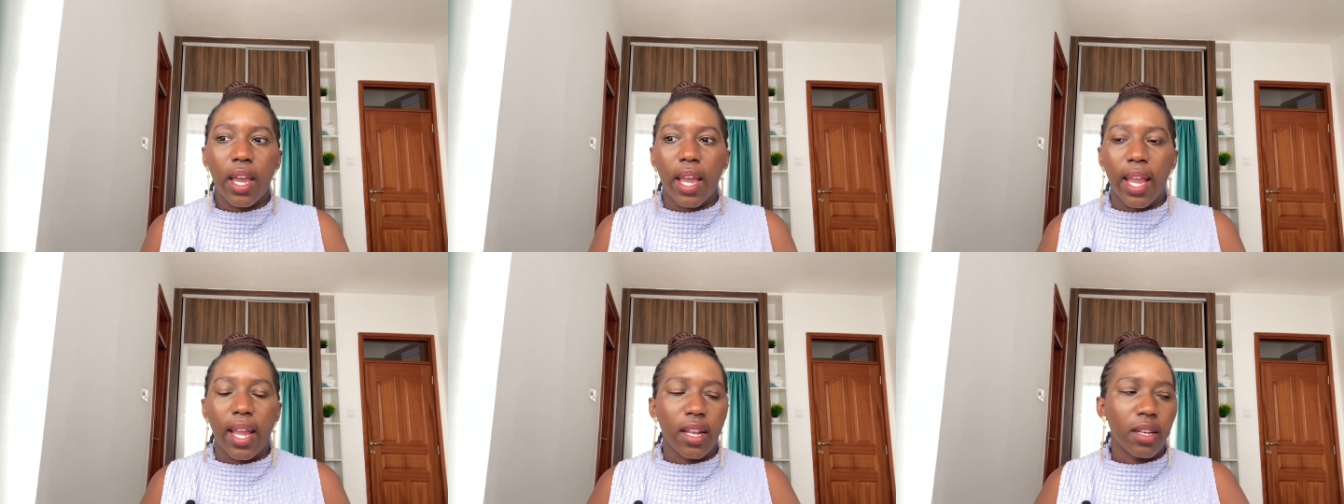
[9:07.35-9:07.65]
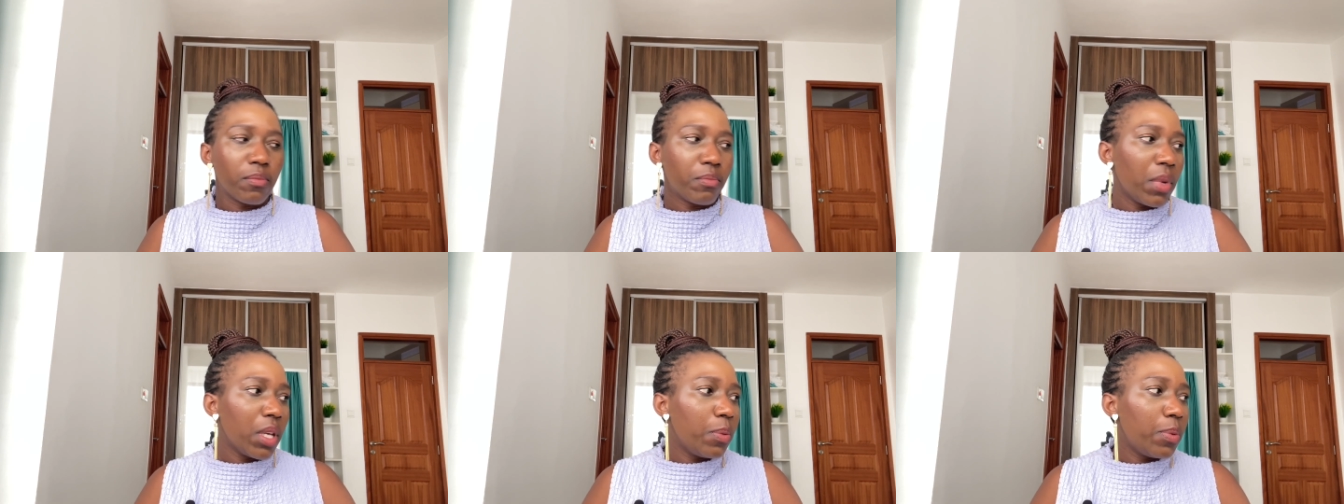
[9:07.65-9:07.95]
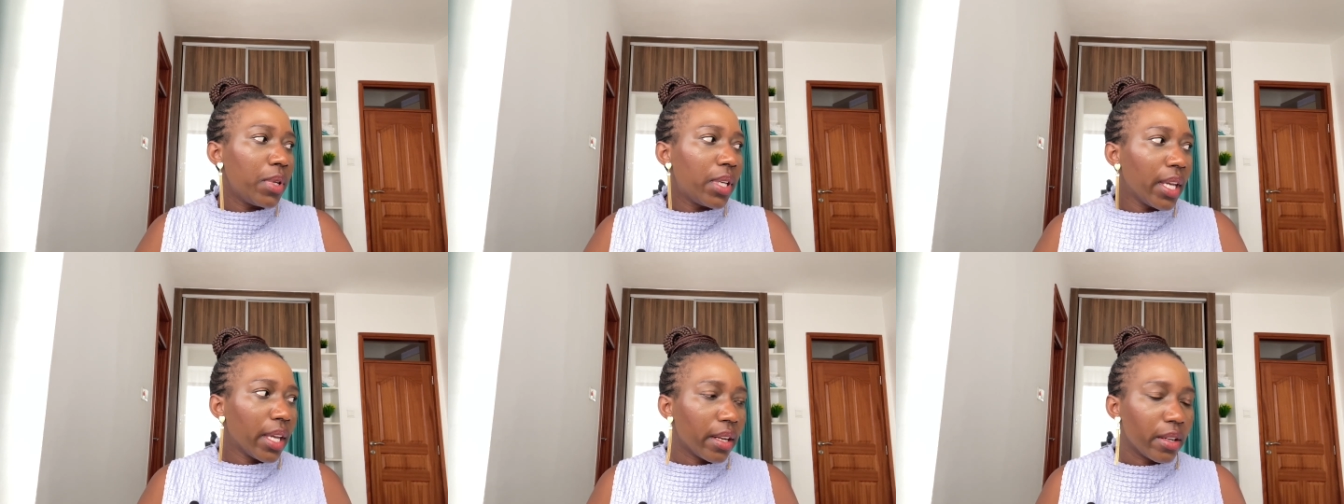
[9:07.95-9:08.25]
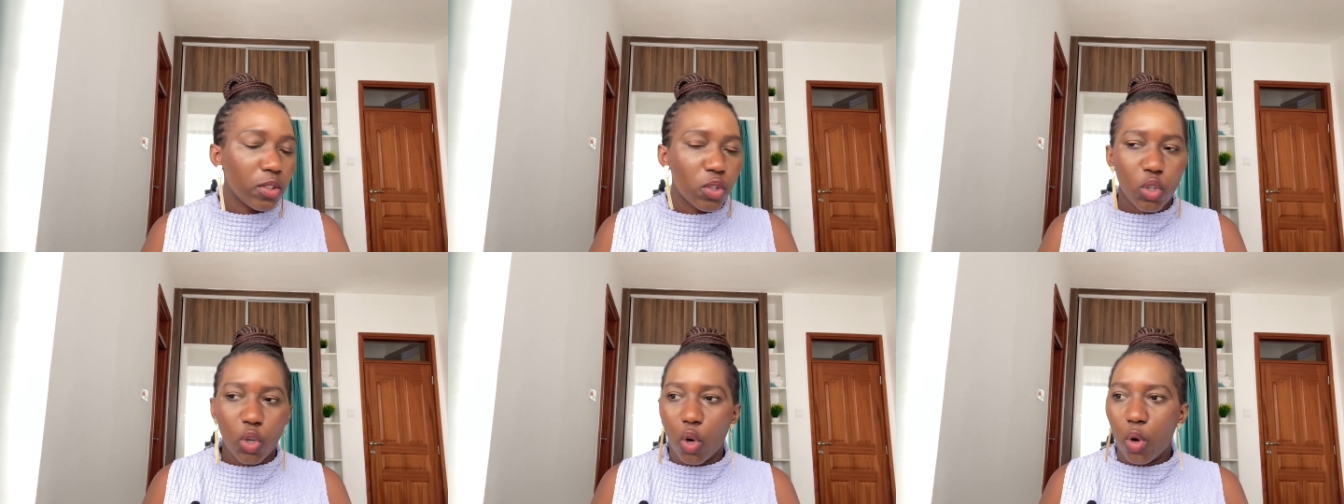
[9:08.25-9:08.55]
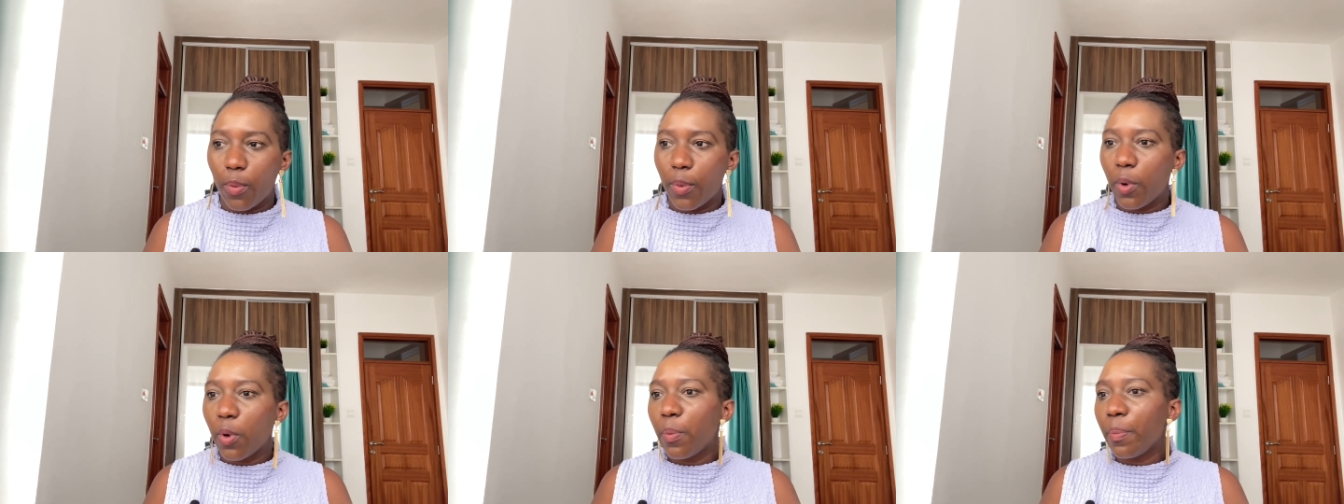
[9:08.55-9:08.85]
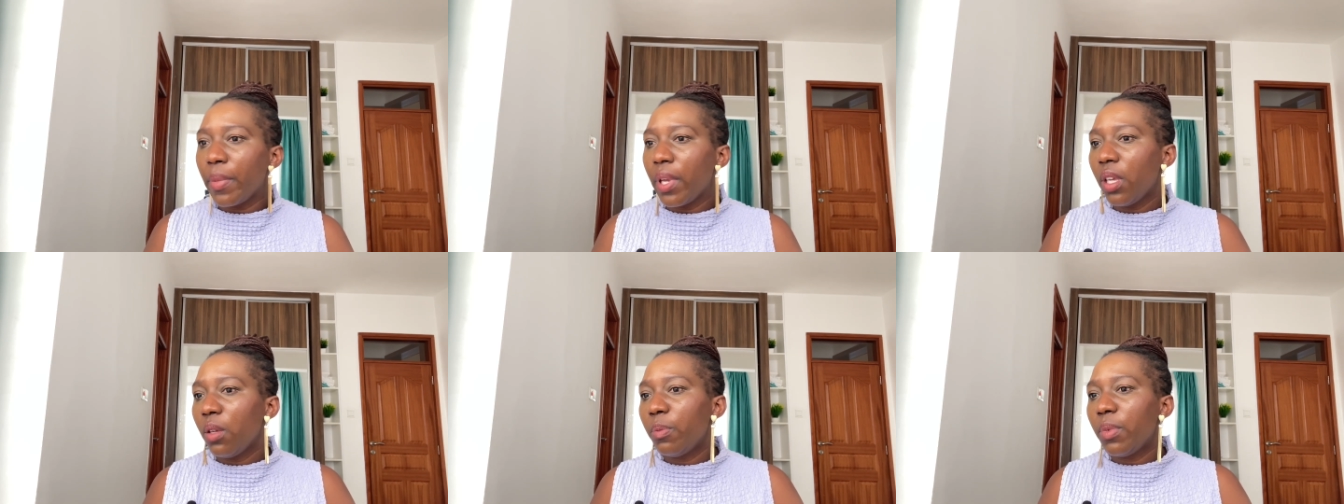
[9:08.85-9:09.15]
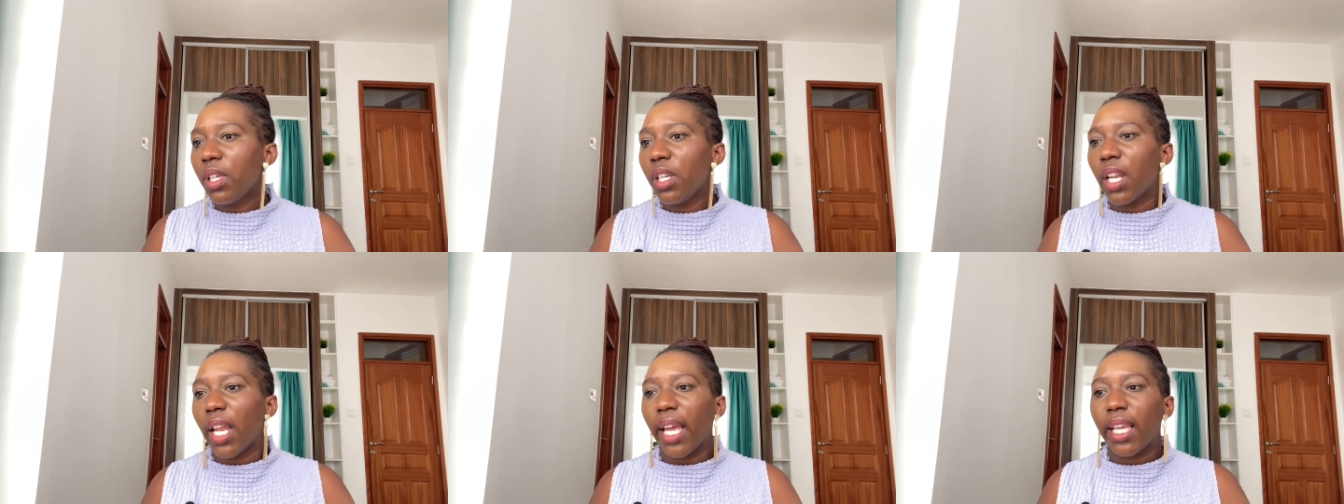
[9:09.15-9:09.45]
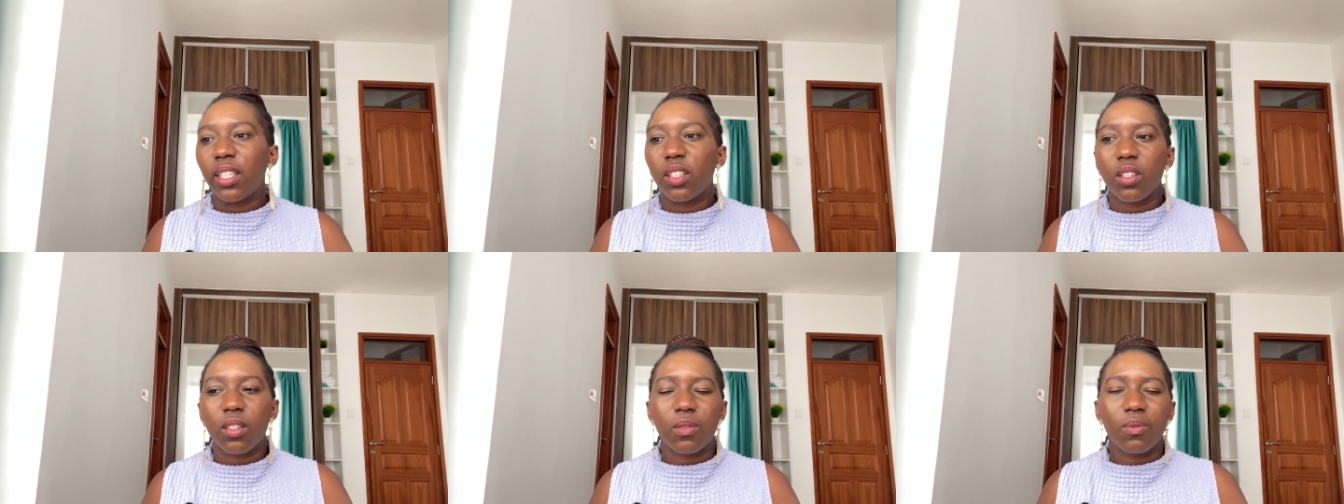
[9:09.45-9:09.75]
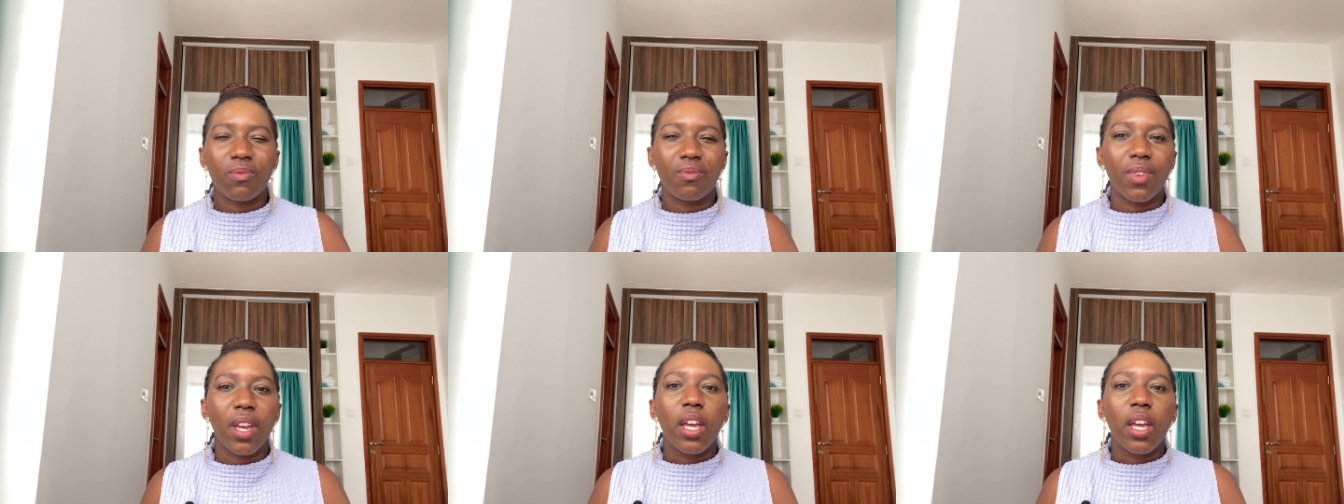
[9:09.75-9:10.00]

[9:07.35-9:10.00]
and maybe get a job, or maybe like just,